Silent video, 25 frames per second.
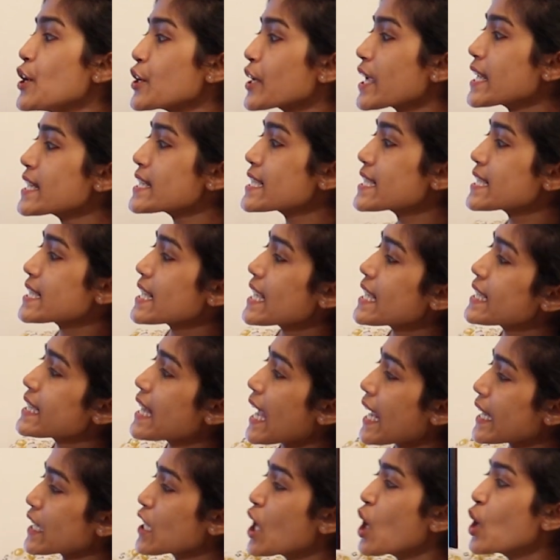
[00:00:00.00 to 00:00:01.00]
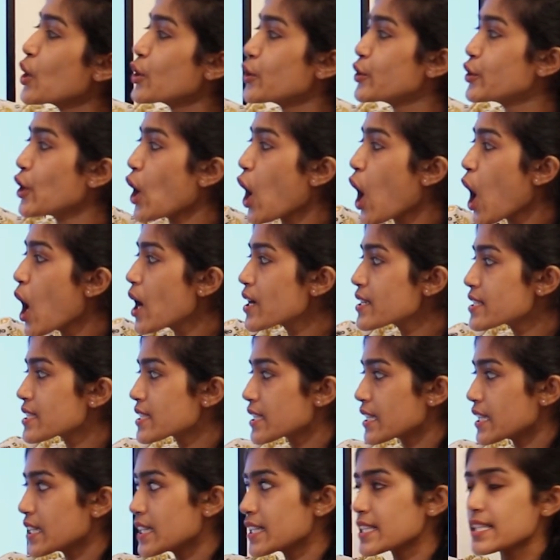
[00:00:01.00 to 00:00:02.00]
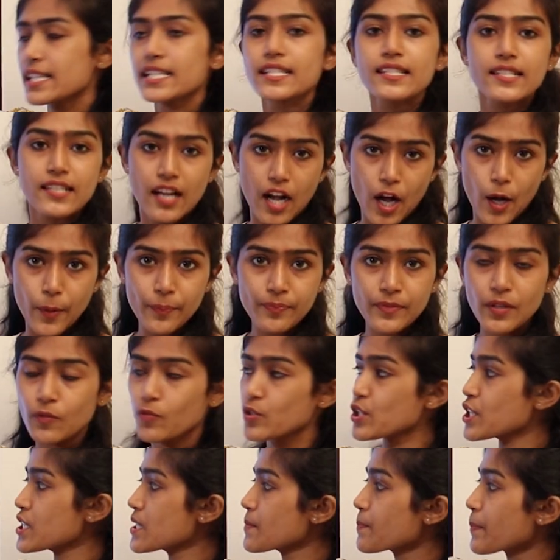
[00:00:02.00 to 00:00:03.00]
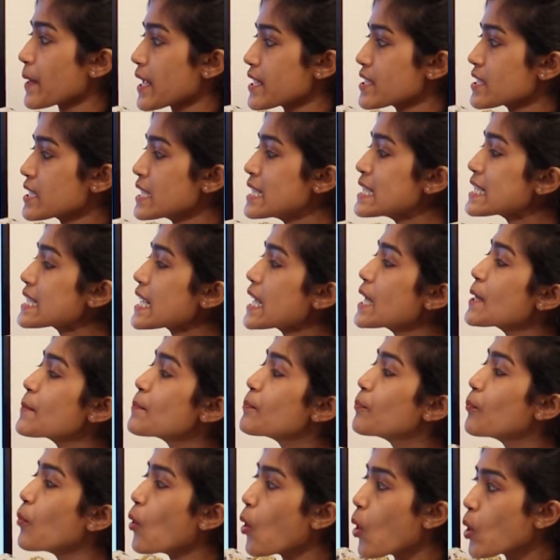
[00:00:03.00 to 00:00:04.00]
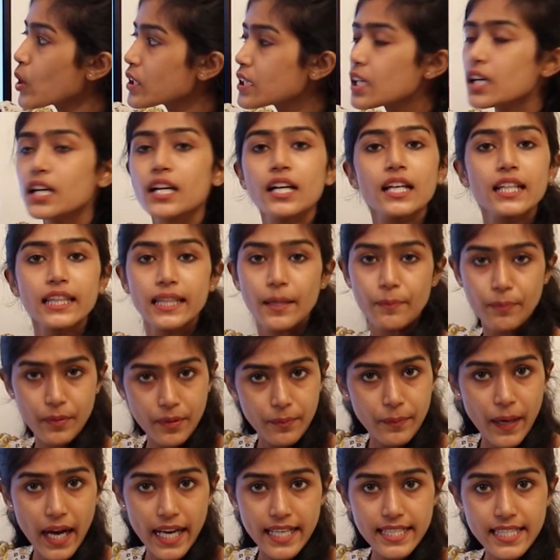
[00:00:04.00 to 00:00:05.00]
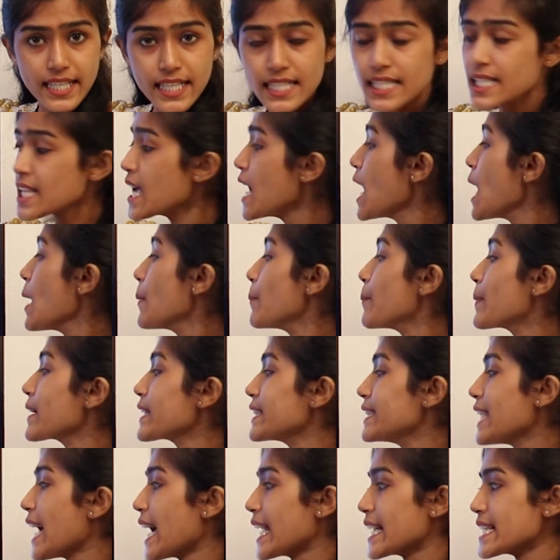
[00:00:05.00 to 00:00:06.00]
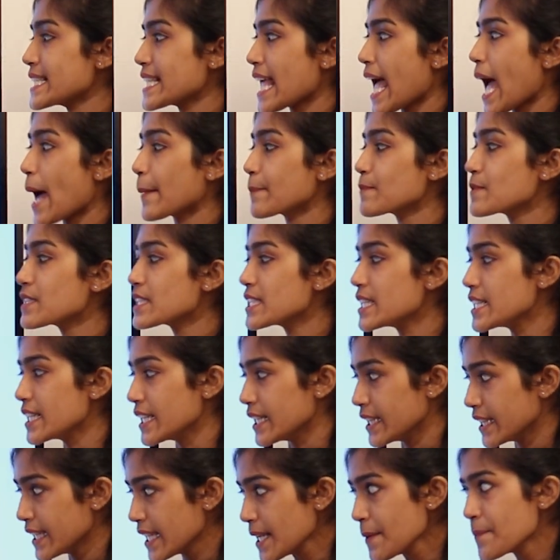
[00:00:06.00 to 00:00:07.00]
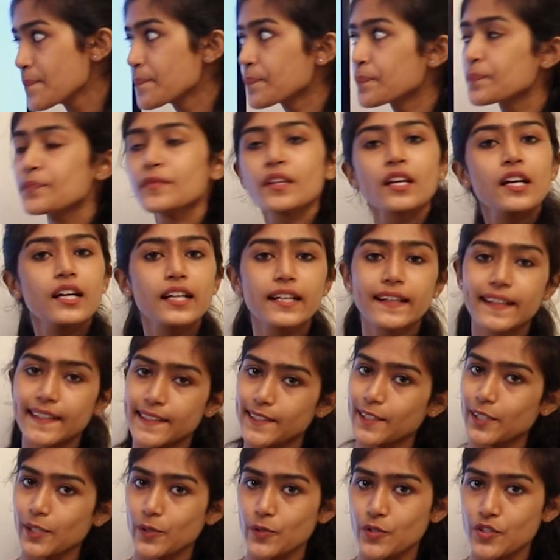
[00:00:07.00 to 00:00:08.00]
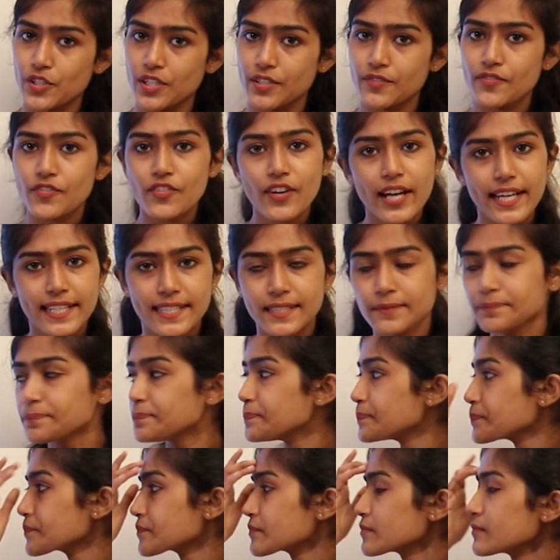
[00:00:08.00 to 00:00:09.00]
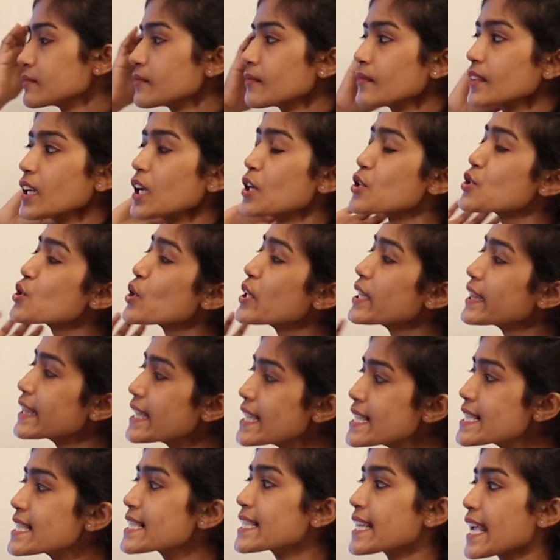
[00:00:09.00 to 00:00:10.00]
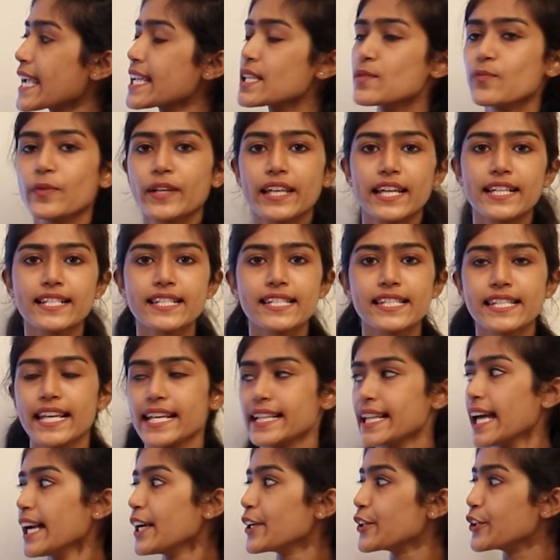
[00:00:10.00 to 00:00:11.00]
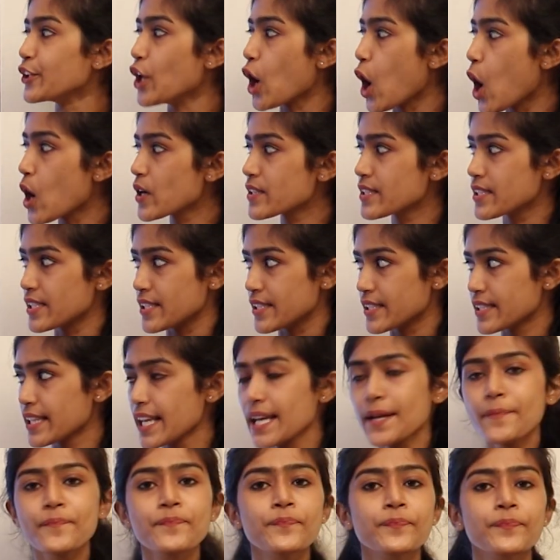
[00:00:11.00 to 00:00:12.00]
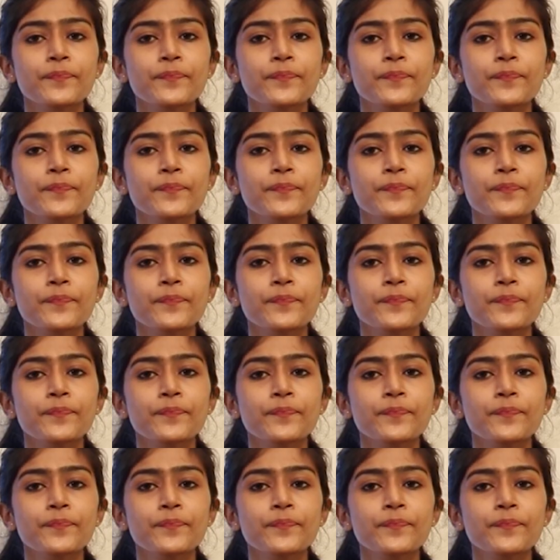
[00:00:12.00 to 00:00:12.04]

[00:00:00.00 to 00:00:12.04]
you can see that dogs is a term which is present in both the premises, but that is absent in the conclusion, right. So, in this case we can say that dogs is the